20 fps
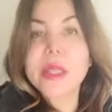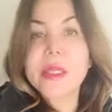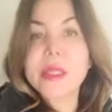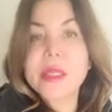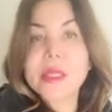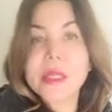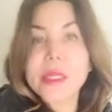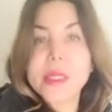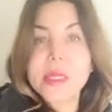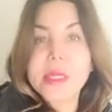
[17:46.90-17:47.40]

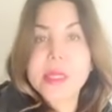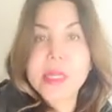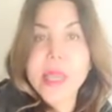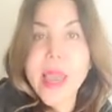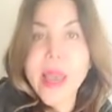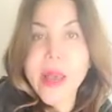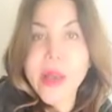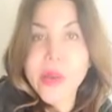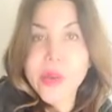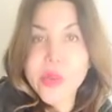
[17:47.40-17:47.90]
this
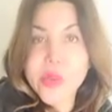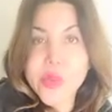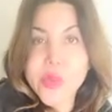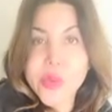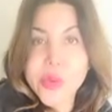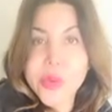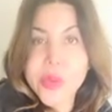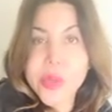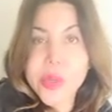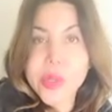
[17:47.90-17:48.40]
down
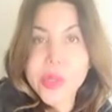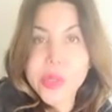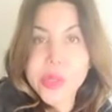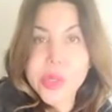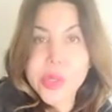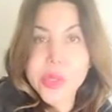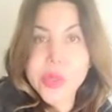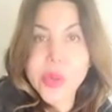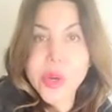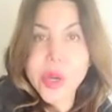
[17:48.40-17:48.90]
for those
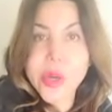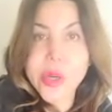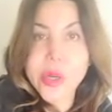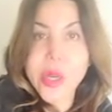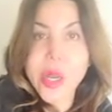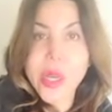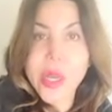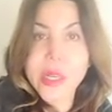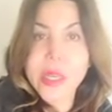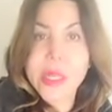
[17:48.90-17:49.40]
who are
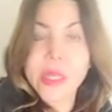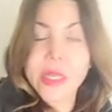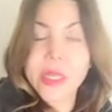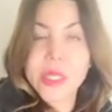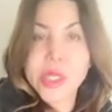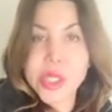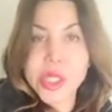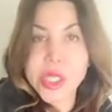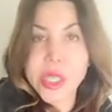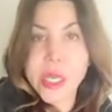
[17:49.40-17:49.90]
not
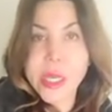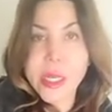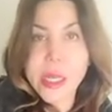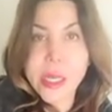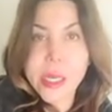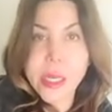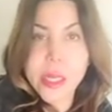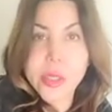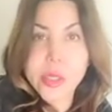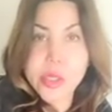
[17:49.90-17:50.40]

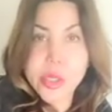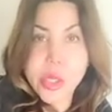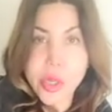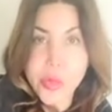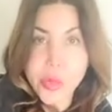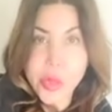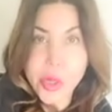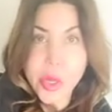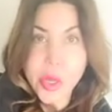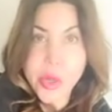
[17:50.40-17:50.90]
initiated and
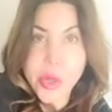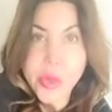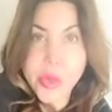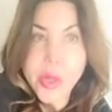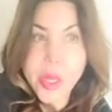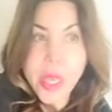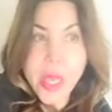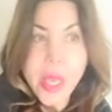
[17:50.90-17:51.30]
don't know.